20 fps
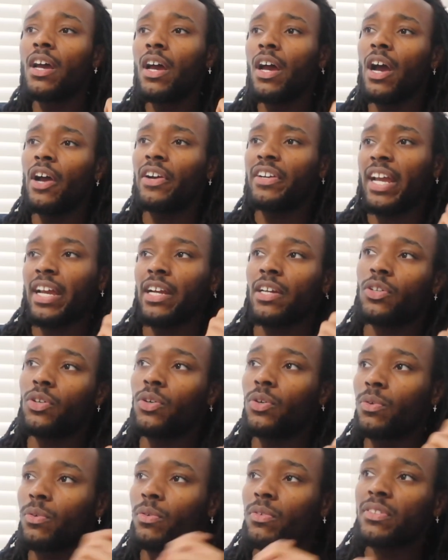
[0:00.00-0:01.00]
Okay,
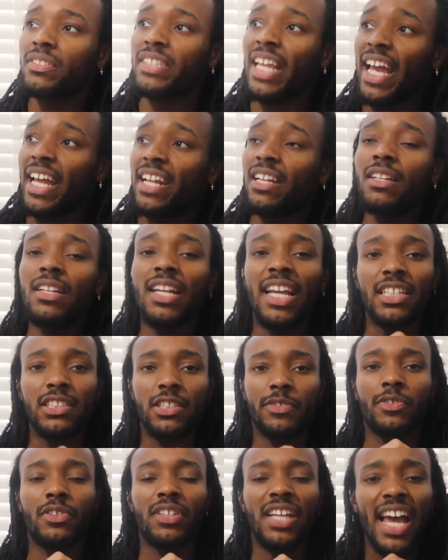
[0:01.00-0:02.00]
cool. Then
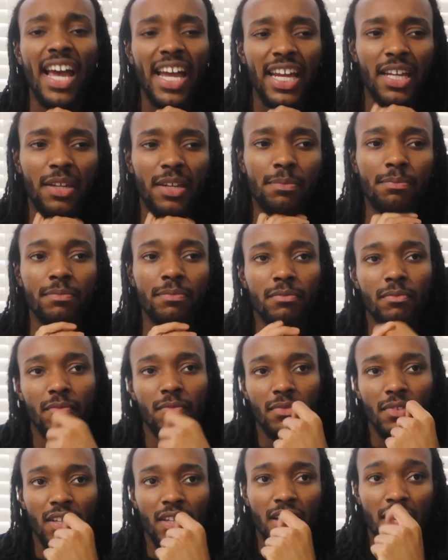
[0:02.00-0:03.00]
interview came.
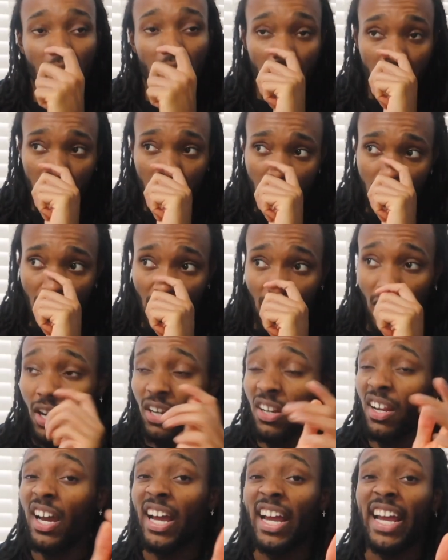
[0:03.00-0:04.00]
I can't
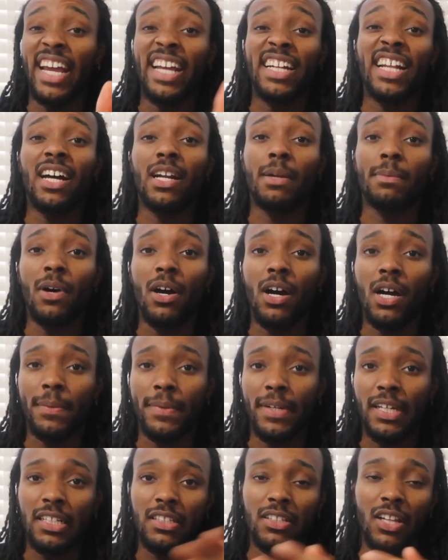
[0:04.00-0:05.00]
lie, I hit that out of the park, man.